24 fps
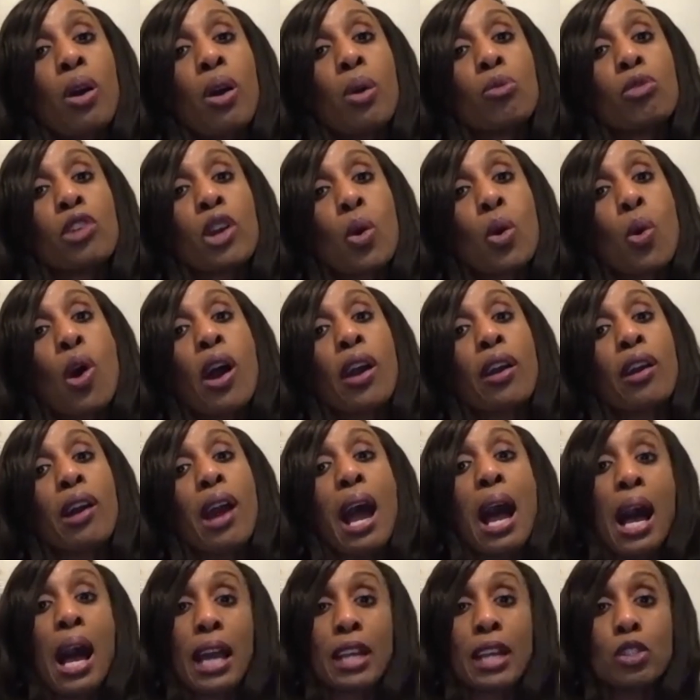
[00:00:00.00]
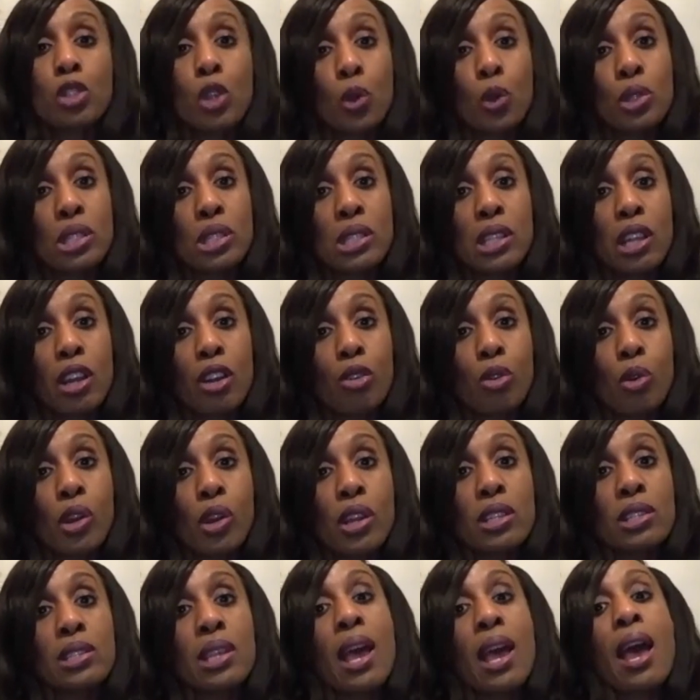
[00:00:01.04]
require high-dose
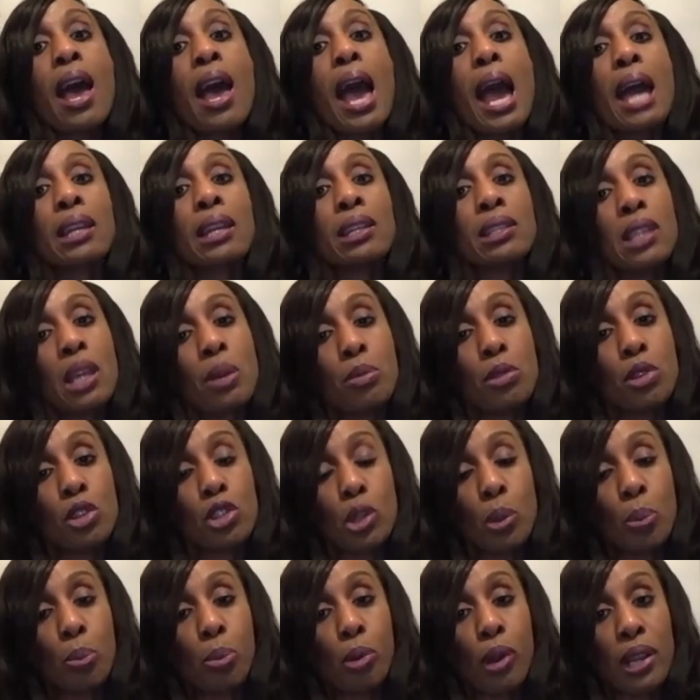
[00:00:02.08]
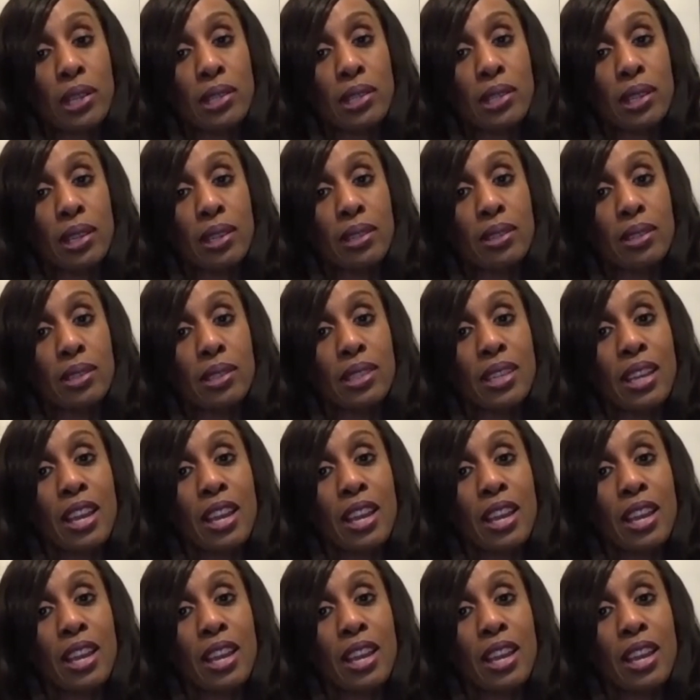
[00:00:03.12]
steroids and an immunosuppressants.